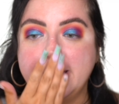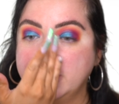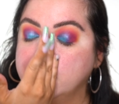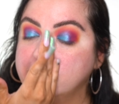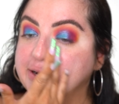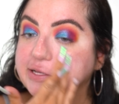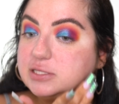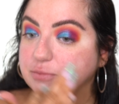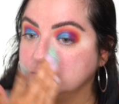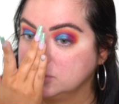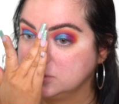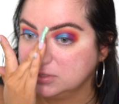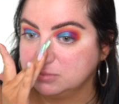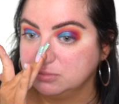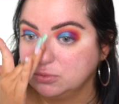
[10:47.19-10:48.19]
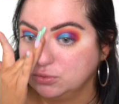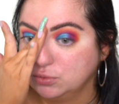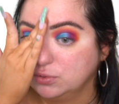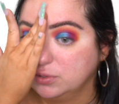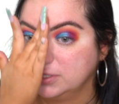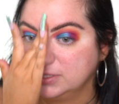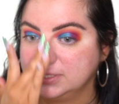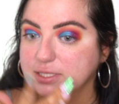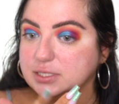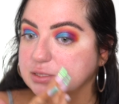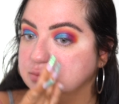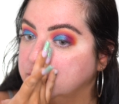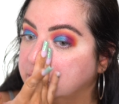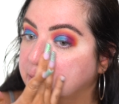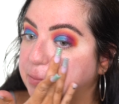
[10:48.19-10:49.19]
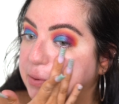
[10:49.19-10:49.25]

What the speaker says: I know that it's supposed to smooth. It's like a smoothing